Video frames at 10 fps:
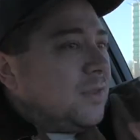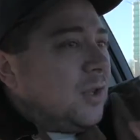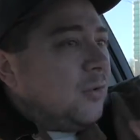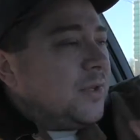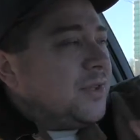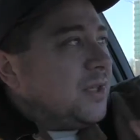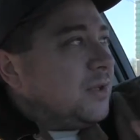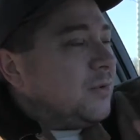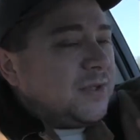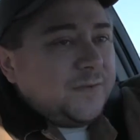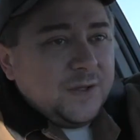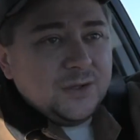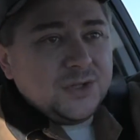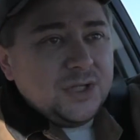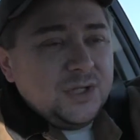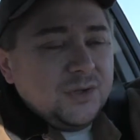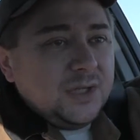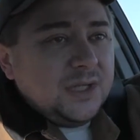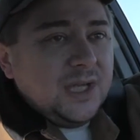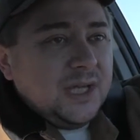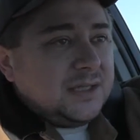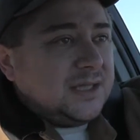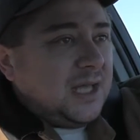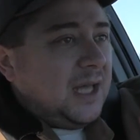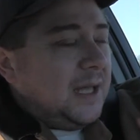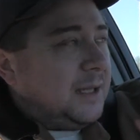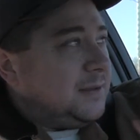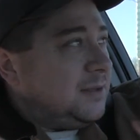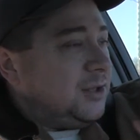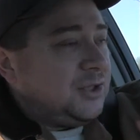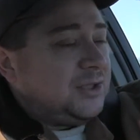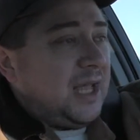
With the Fusion, you can get just